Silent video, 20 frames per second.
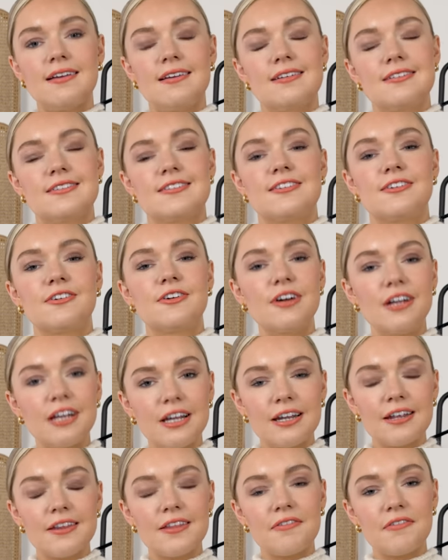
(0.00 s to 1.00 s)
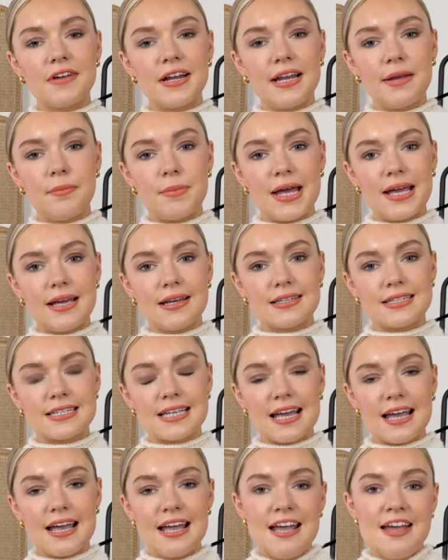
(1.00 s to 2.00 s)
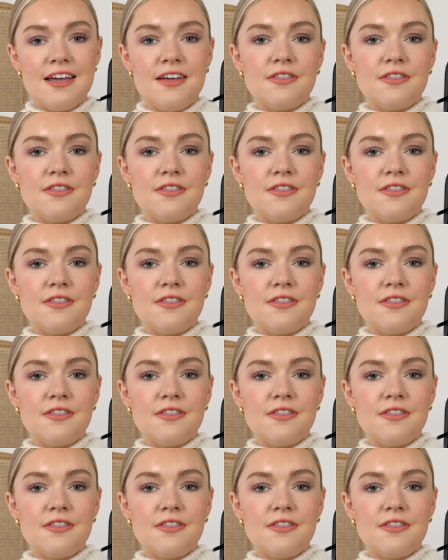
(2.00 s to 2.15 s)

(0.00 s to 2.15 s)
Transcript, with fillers: It's the color that really makes it.